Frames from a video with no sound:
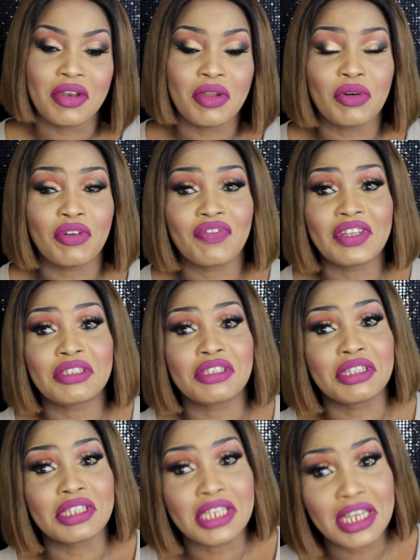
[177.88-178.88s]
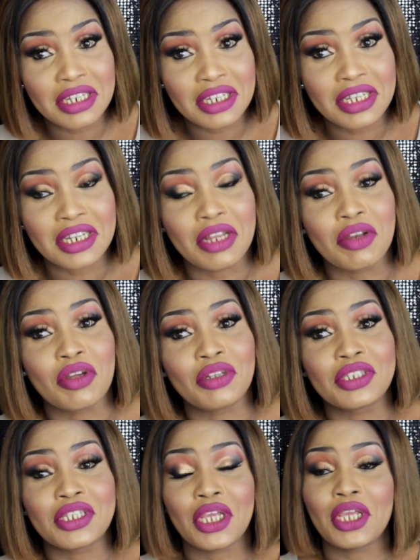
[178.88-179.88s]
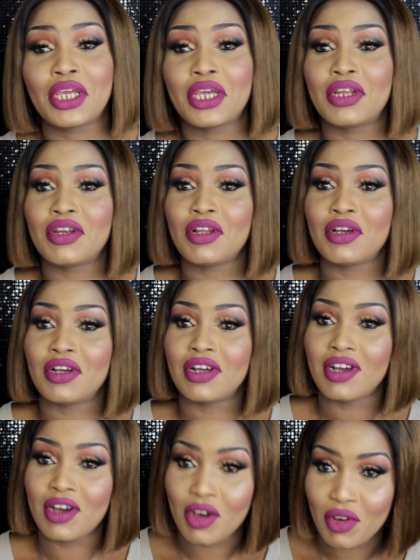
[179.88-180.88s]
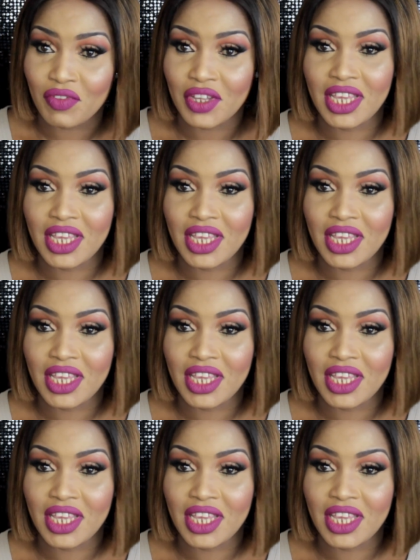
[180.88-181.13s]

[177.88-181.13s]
no offense intended, and none taken over